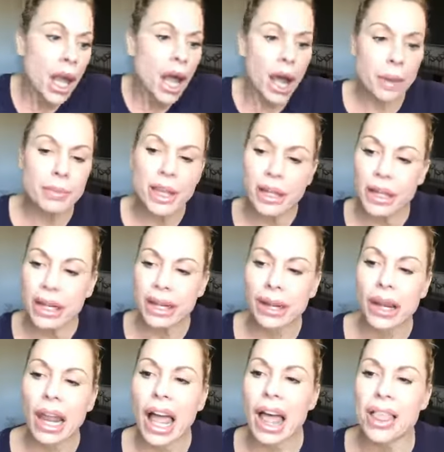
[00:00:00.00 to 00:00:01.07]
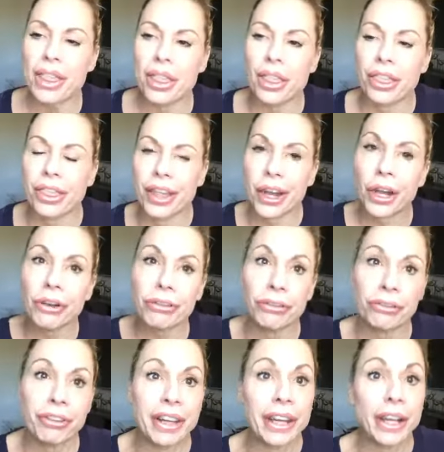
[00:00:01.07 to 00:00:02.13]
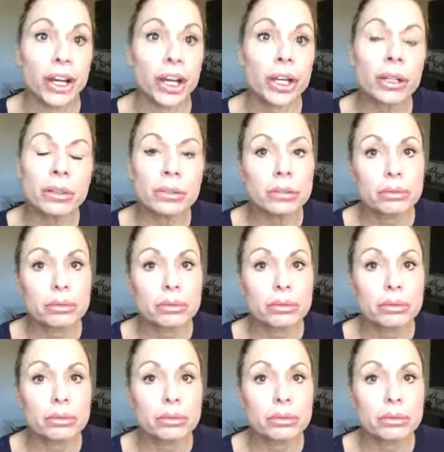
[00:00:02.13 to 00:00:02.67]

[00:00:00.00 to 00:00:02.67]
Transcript: I'm not going to let their fear,